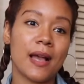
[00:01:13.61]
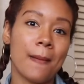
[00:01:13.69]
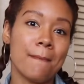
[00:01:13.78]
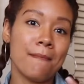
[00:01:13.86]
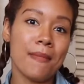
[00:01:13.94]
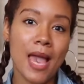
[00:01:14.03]
a
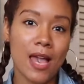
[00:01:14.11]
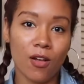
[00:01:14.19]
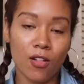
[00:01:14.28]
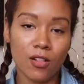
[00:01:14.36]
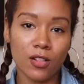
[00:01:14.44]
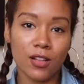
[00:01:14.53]

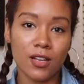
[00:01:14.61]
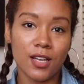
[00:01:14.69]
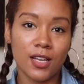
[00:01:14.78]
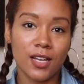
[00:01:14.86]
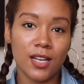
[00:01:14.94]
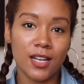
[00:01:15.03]
male
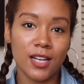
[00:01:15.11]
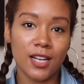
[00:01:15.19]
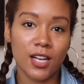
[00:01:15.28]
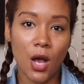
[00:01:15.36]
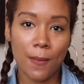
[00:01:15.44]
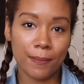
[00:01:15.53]

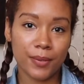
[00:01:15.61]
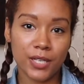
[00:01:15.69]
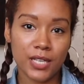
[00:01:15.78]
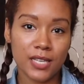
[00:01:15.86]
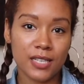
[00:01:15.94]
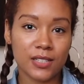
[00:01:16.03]

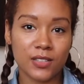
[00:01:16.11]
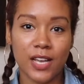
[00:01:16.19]
company.